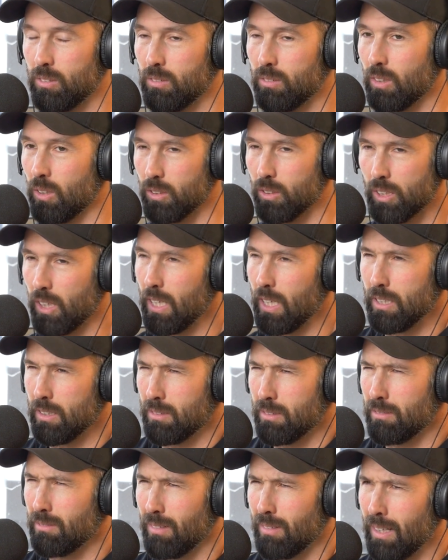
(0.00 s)
also he's
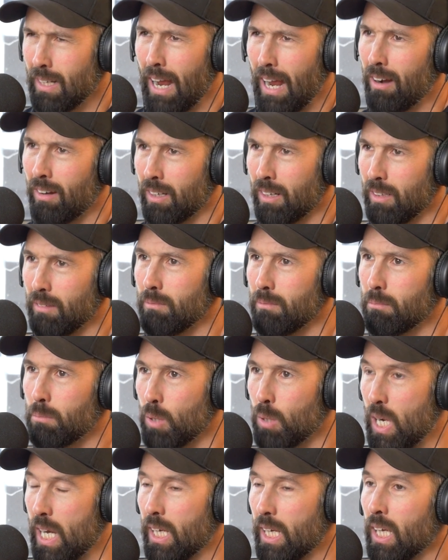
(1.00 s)
an arrogant
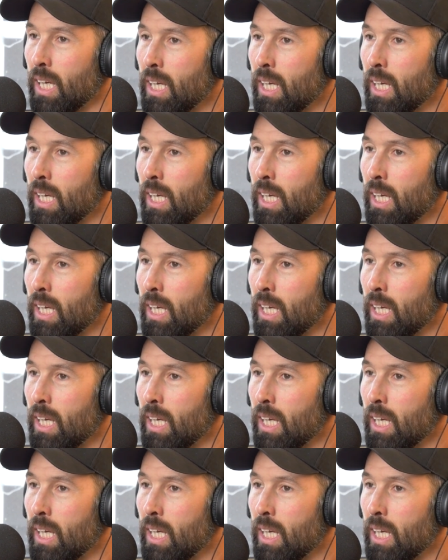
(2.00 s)
prick.